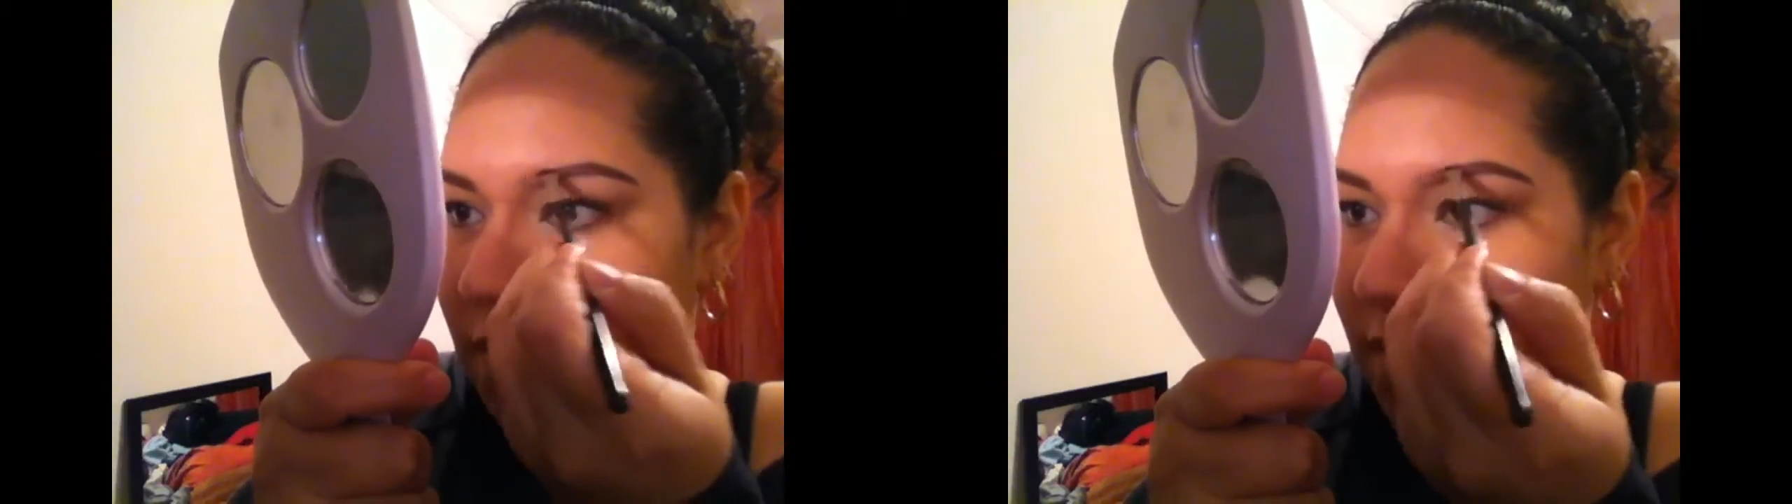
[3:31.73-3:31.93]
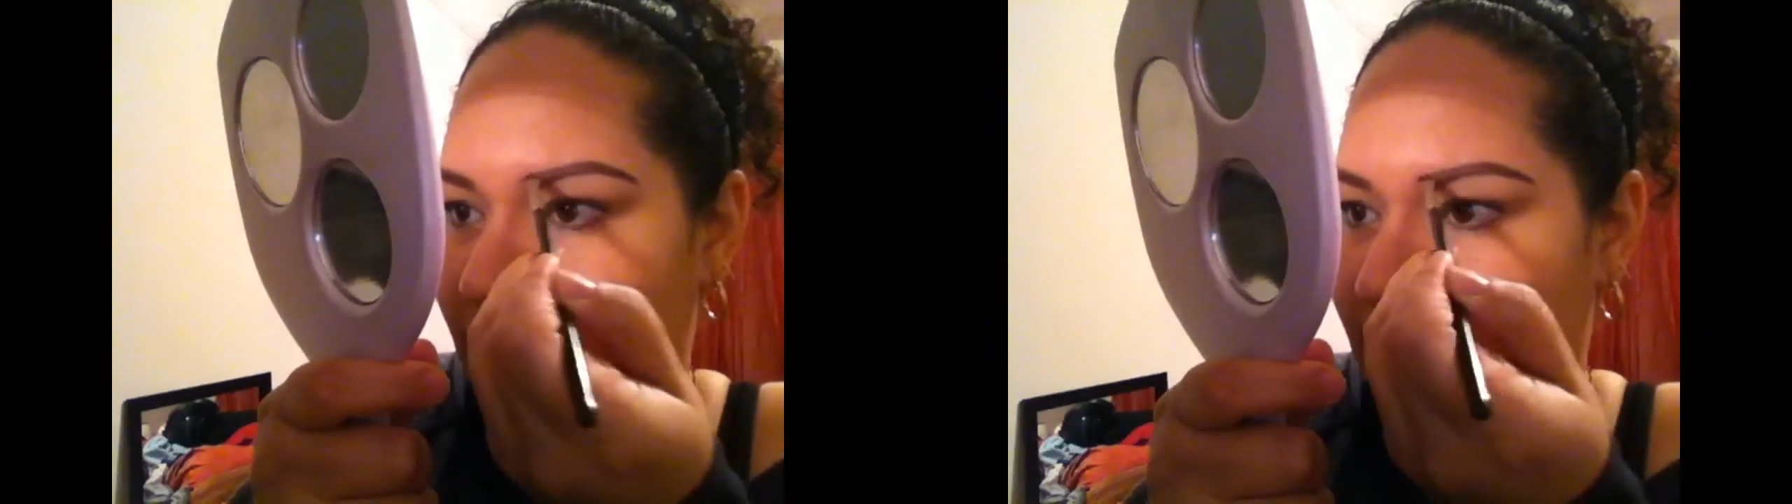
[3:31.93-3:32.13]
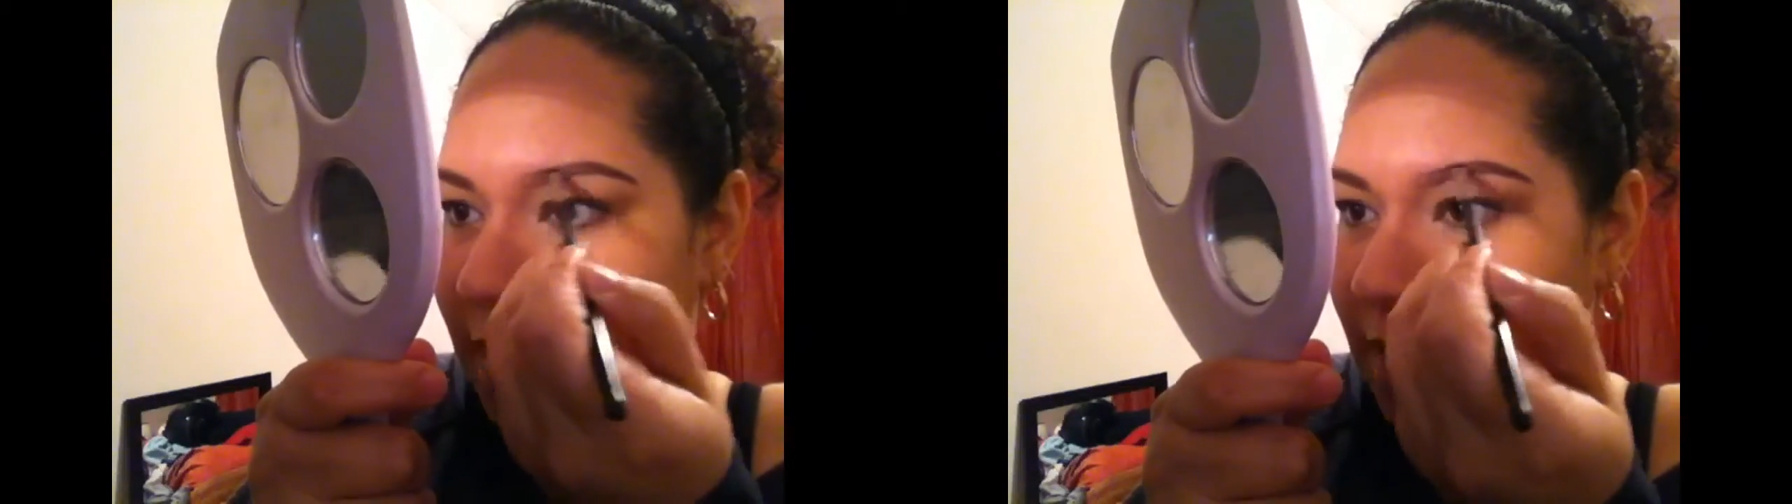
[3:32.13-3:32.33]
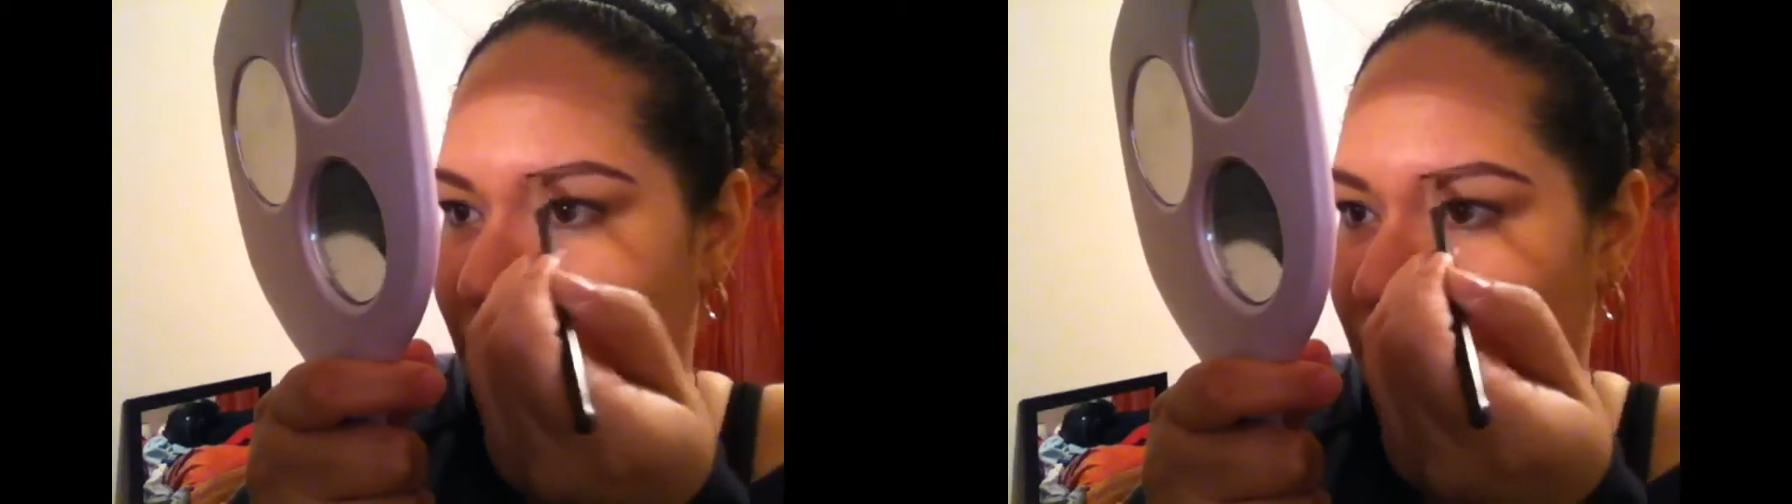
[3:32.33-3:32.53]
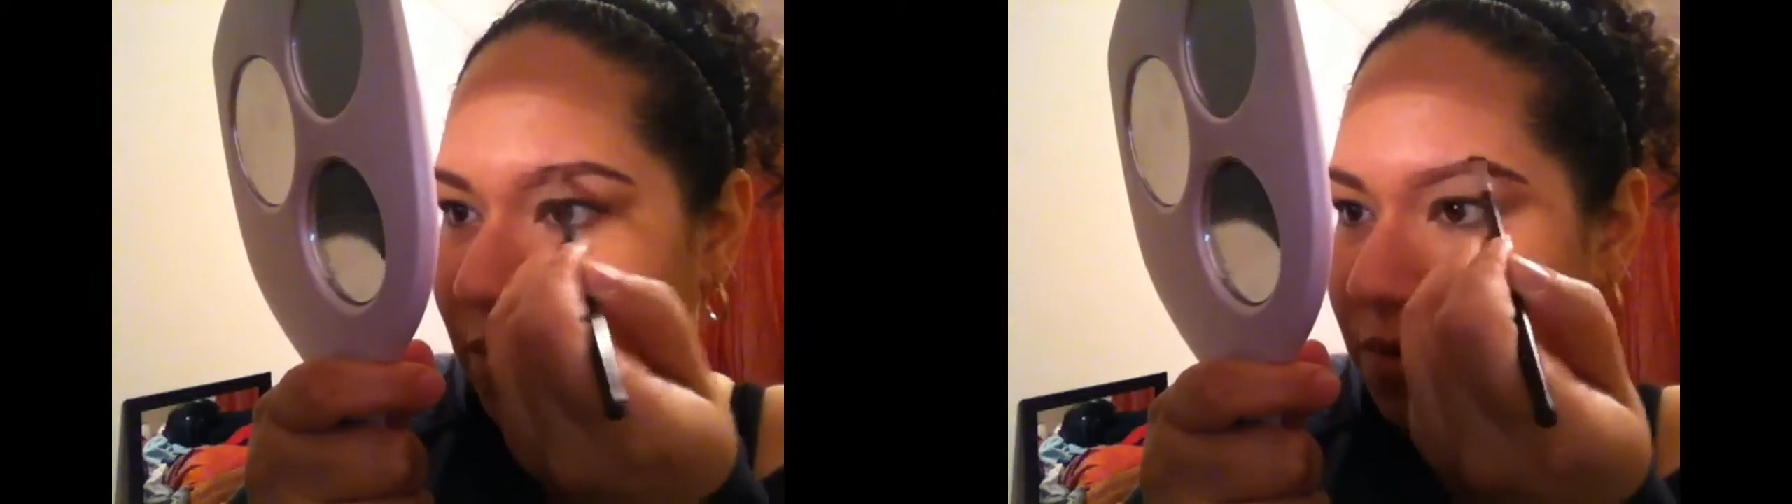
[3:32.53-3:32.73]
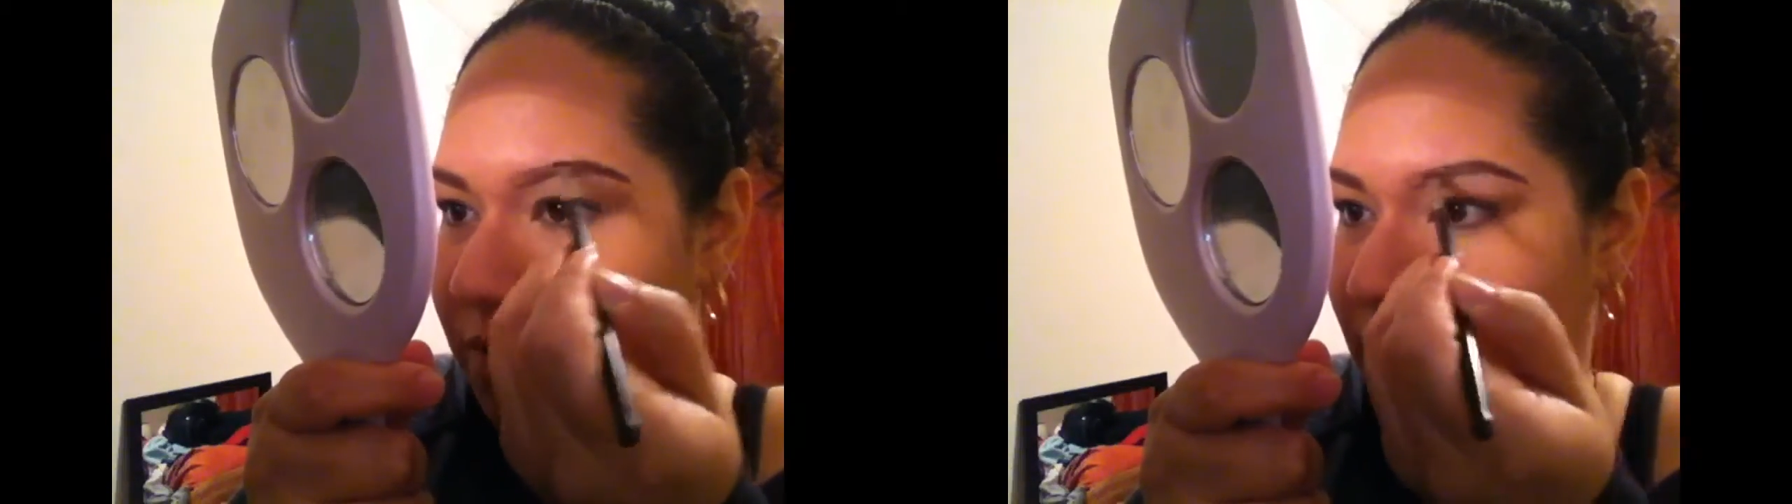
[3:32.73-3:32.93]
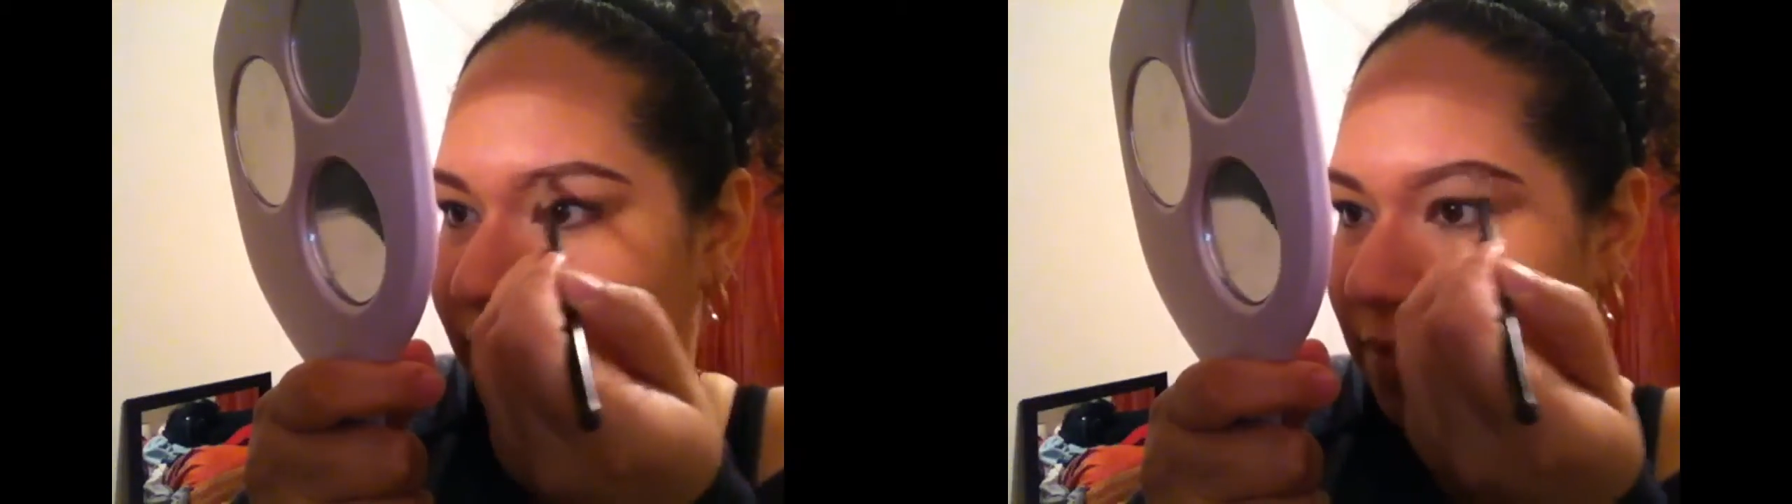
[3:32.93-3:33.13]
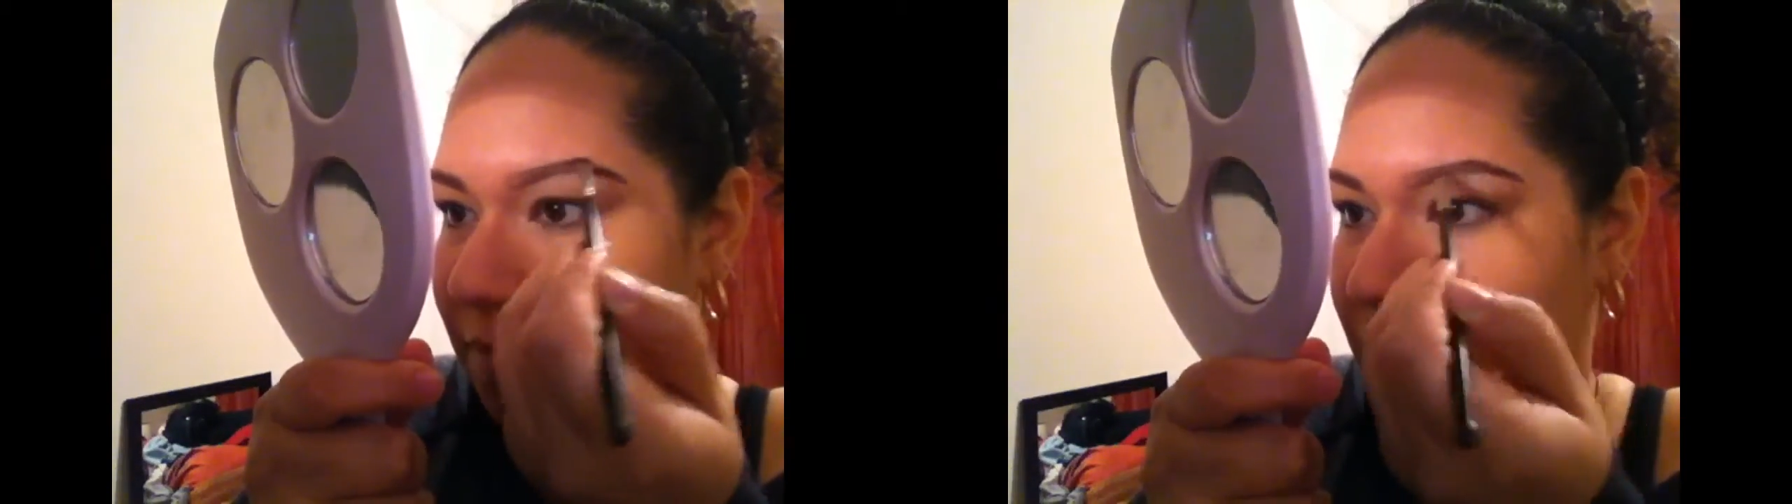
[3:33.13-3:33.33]
Again, I'm recording
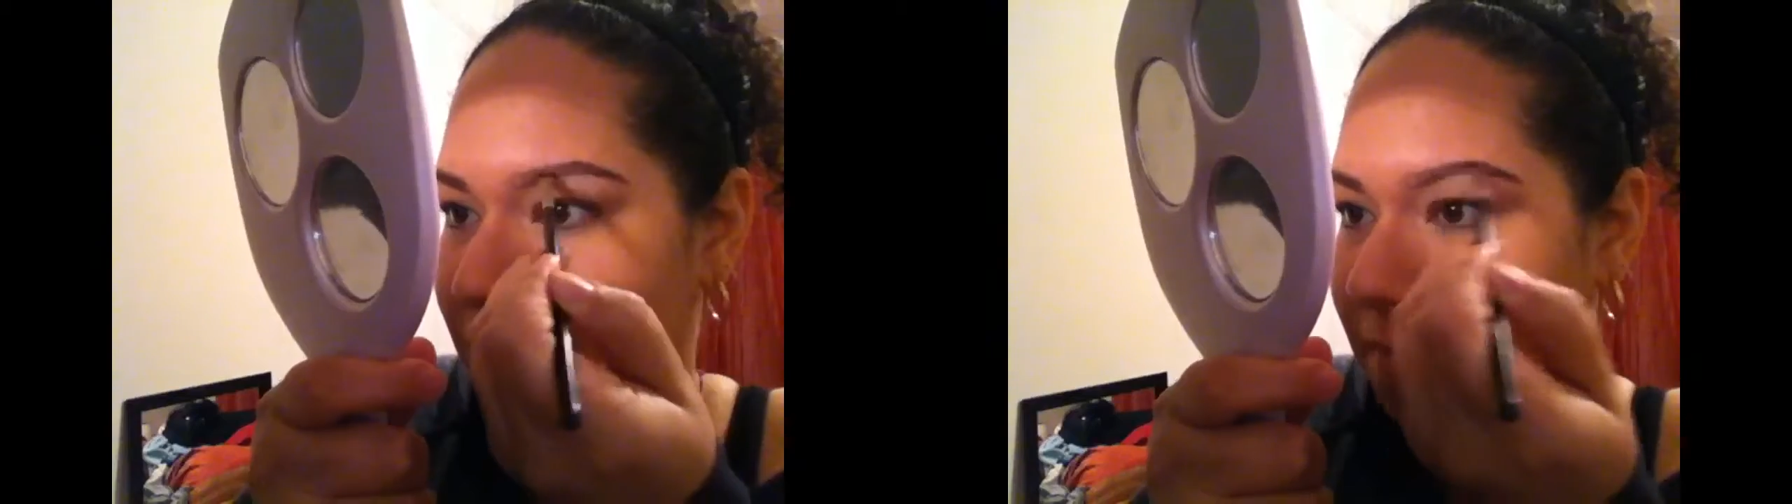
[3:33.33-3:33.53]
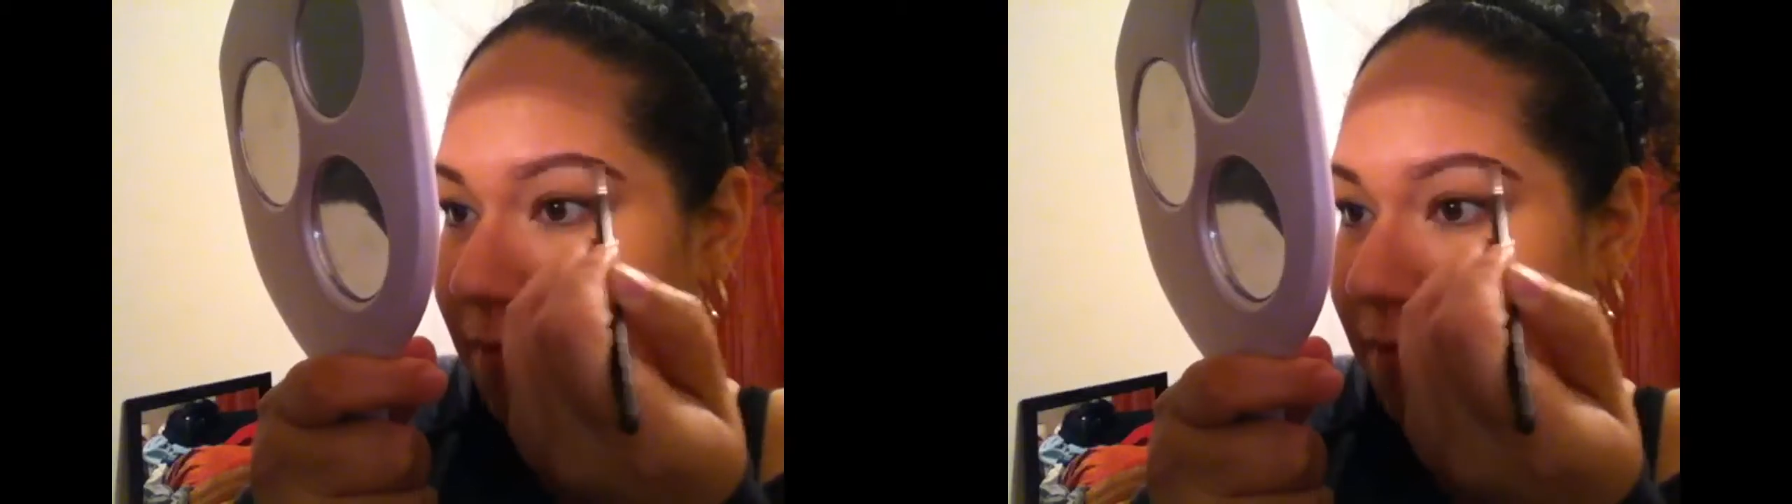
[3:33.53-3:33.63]
from